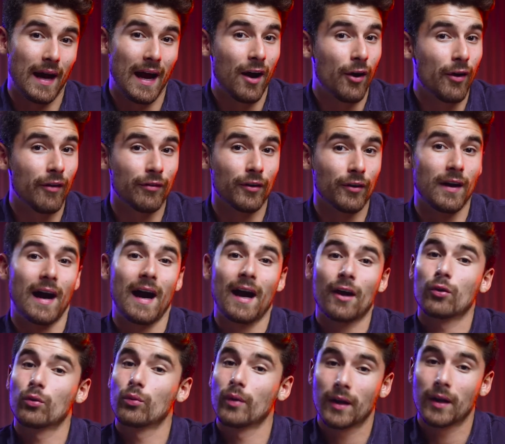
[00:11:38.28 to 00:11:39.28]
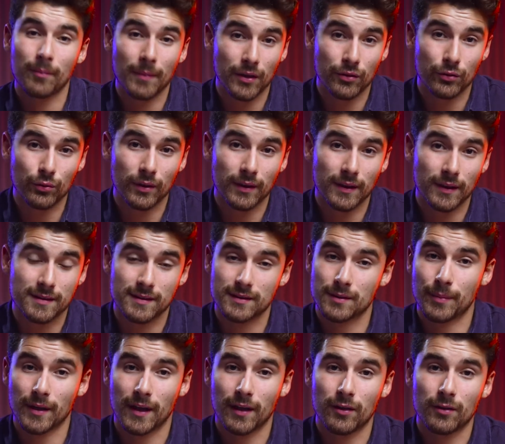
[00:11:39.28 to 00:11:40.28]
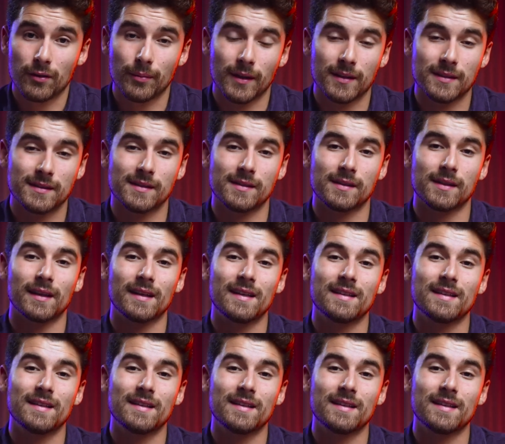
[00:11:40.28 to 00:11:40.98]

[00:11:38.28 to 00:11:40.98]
However, I don't recommend doing this as a beginner because it's an